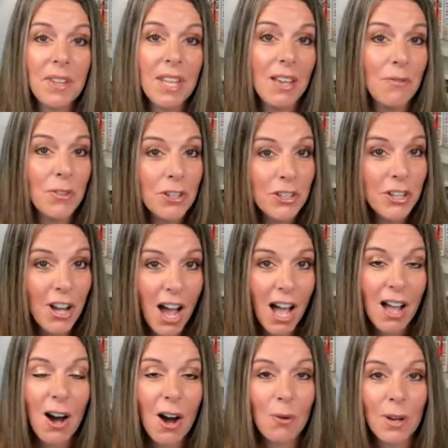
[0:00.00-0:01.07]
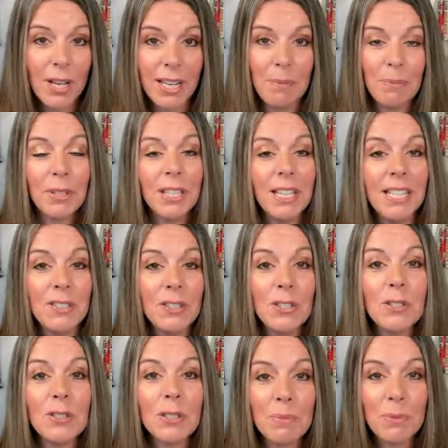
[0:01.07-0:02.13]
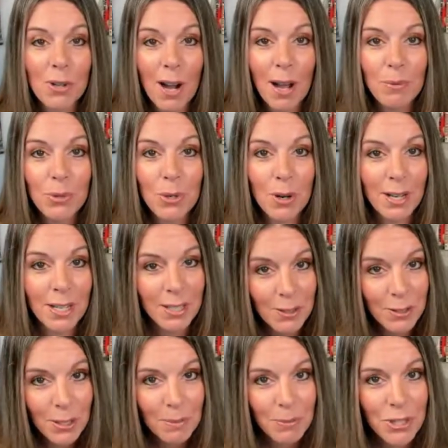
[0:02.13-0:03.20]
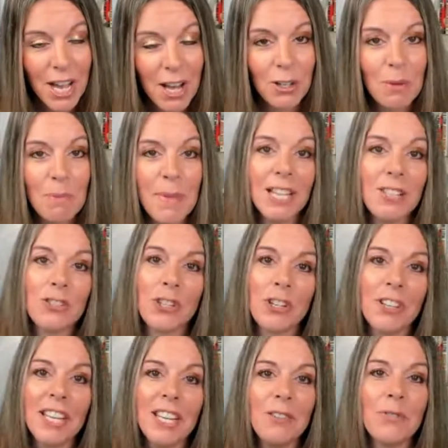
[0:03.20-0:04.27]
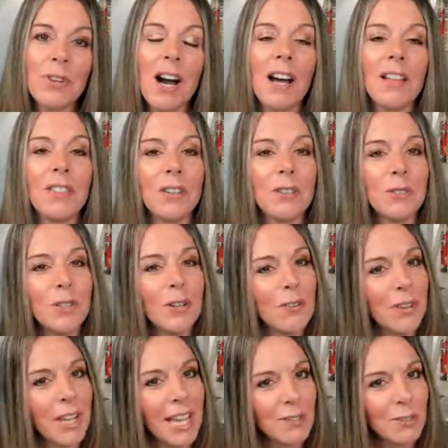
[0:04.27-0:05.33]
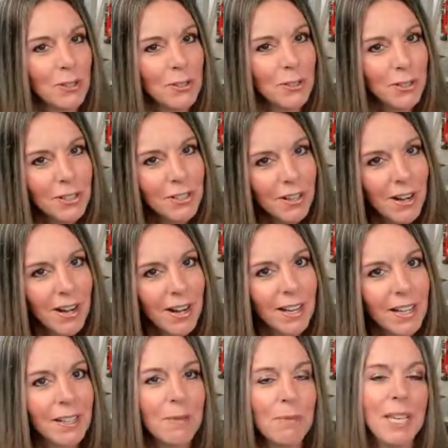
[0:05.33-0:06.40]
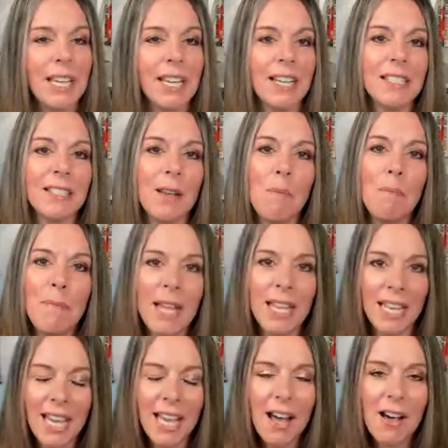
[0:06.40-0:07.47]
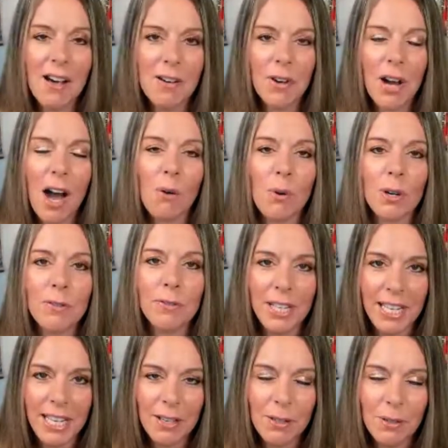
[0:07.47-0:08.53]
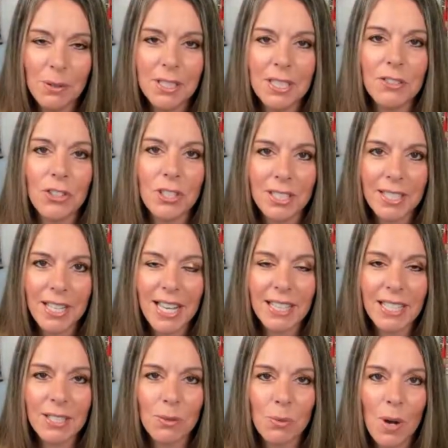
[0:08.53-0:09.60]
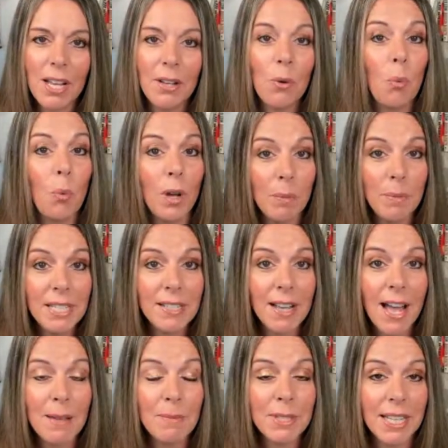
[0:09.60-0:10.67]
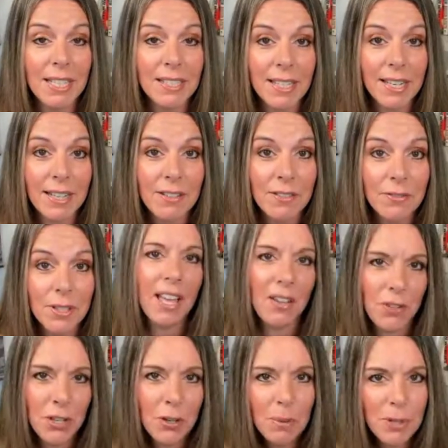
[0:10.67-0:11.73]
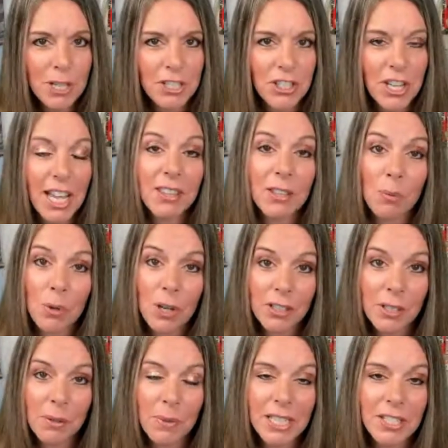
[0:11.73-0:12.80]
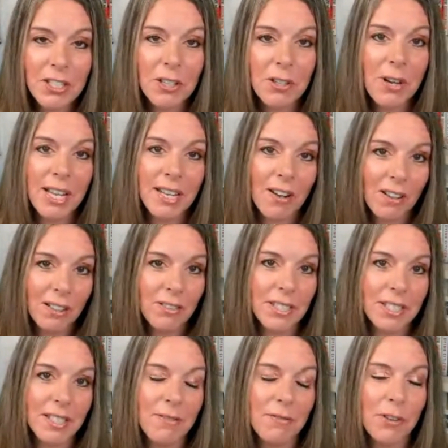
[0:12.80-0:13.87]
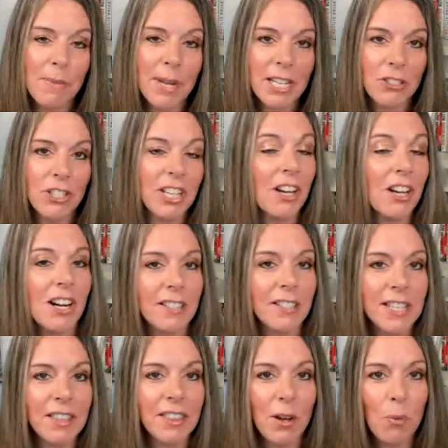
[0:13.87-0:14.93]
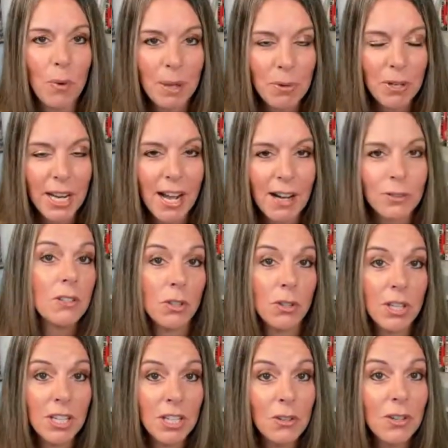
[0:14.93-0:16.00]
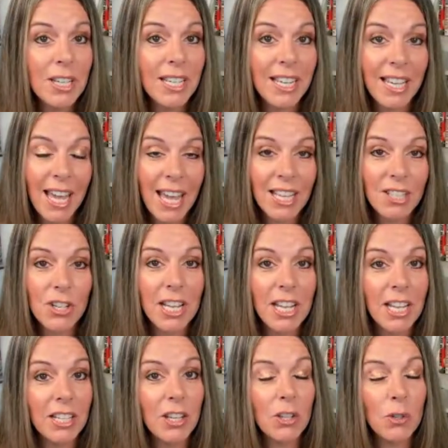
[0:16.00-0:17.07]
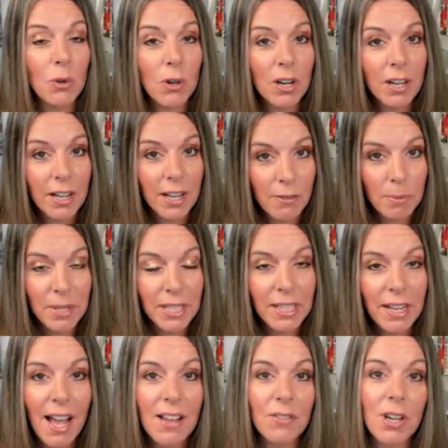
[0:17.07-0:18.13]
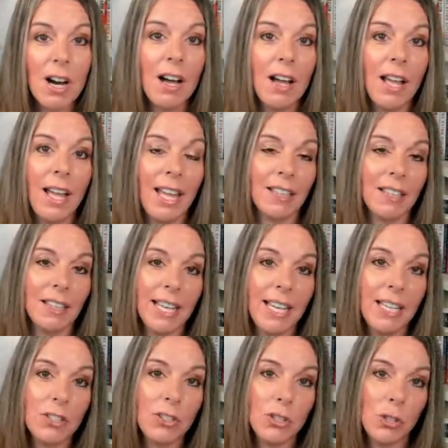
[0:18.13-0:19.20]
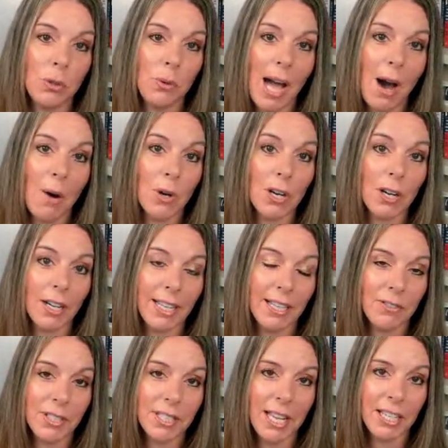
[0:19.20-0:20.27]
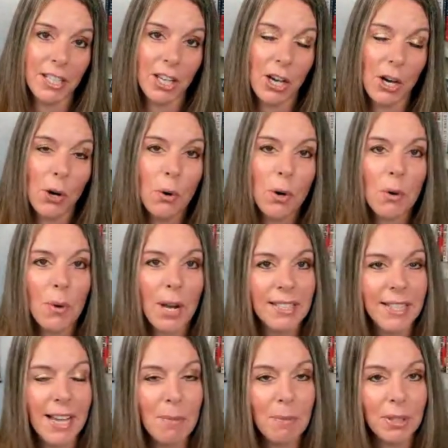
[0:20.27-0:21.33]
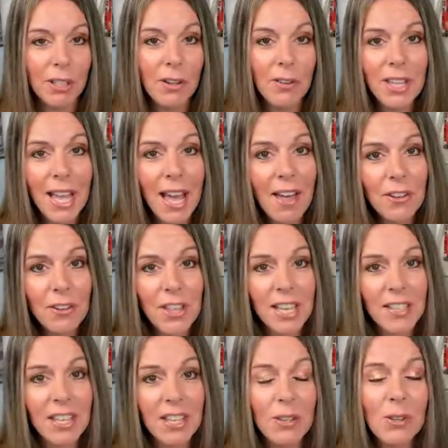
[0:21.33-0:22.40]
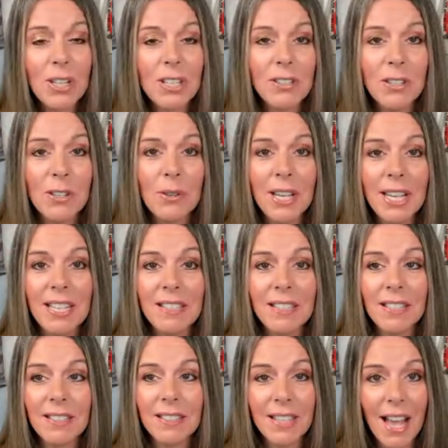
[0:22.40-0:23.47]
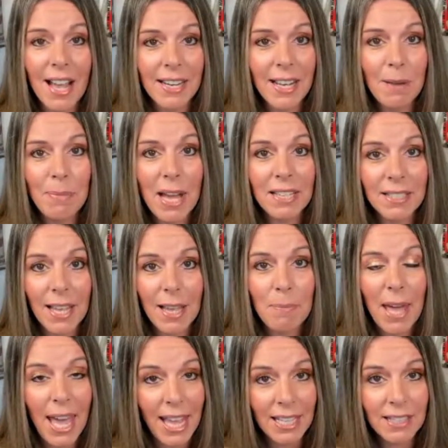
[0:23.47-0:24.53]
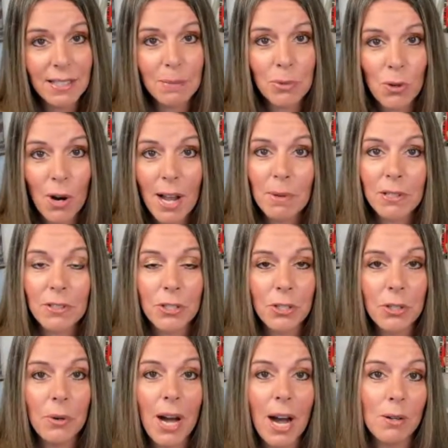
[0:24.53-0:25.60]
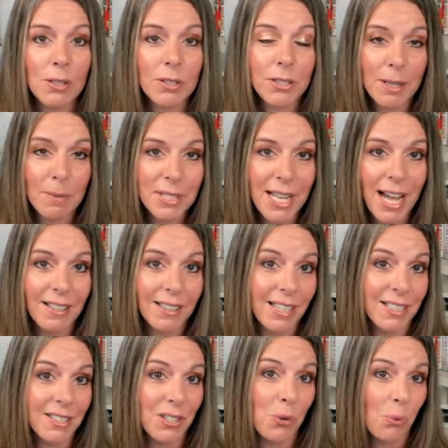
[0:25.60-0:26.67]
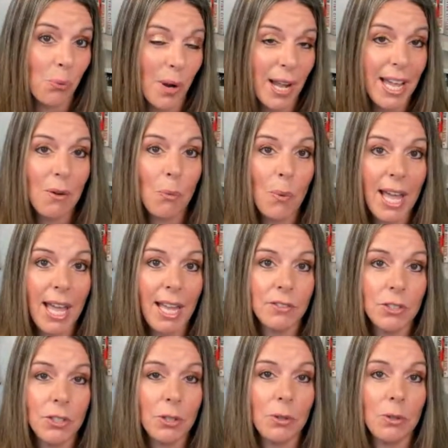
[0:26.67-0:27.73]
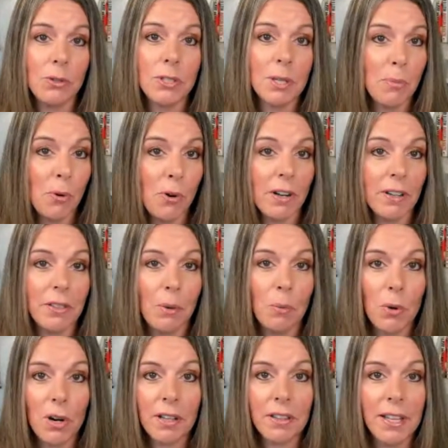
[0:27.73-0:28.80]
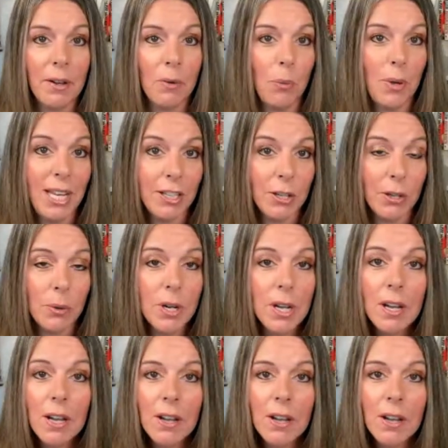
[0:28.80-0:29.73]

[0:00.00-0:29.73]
If you're not already, please do subscribe to our YouTube channel. Make sure that you've got those notifications turned on, because many of our videos, just like this one, will be time sensitive. If you appreciate the work that we do and all of this information and content that we put out so that you can engage in your government, I've got a link to our Give, Send, Go right down below. The other thing that you can do is sign up as a paid subscriber to our Substack. That is a great way to support the work that we do.